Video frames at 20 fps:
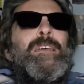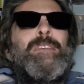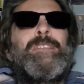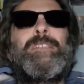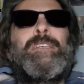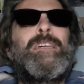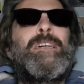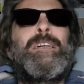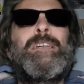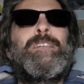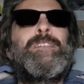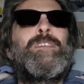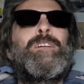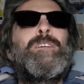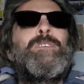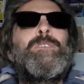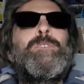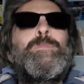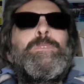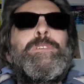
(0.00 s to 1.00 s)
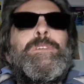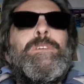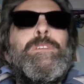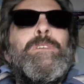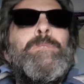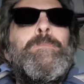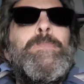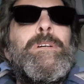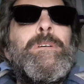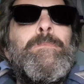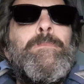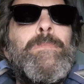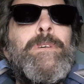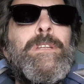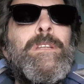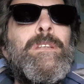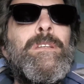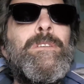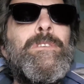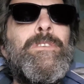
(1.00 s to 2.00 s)
yeah, you know, we got to
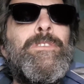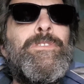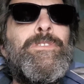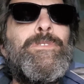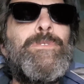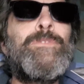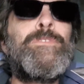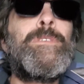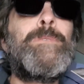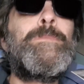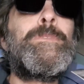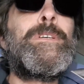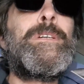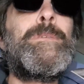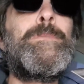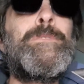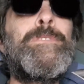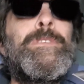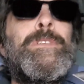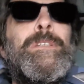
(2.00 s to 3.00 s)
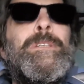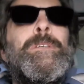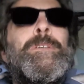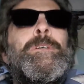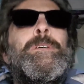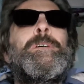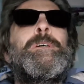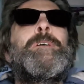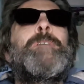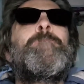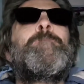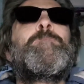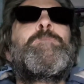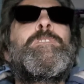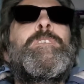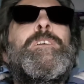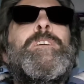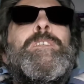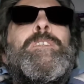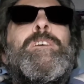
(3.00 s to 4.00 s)
muddle on through sometimes, innit?
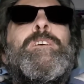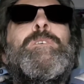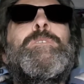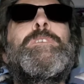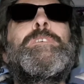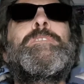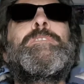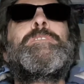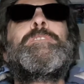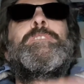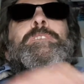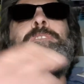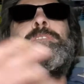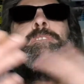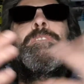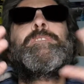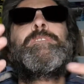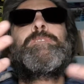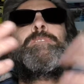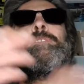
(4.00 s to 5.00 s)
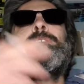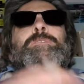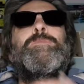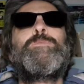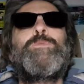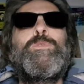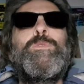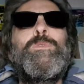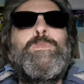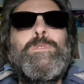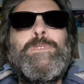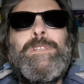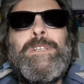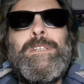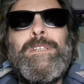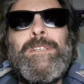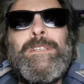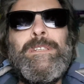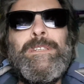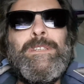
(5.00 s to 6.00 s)
You know, this is, it's raw,
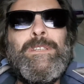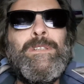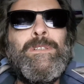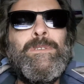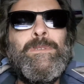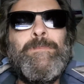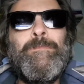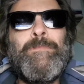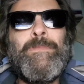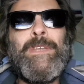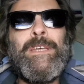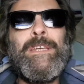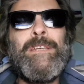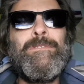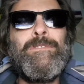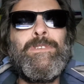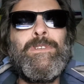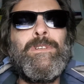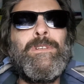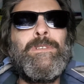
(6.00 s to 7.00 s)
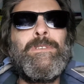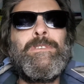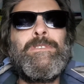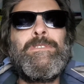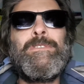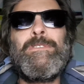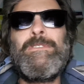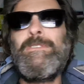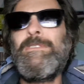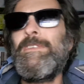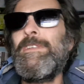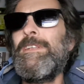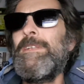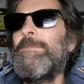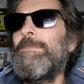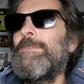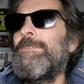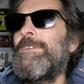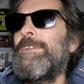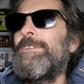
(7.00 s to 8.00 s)
yeah, you know. I haven't got a
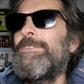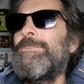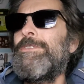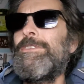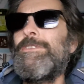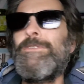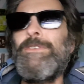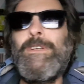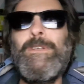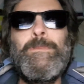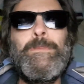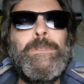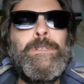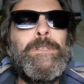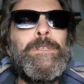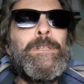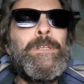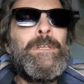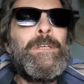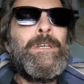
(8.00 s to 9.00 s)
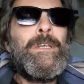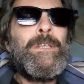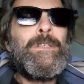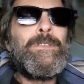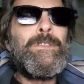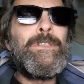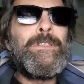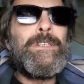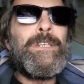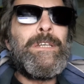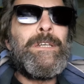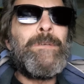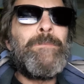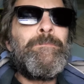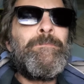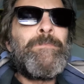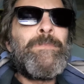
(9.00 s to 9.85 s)
team of hundreds around me. Not yet.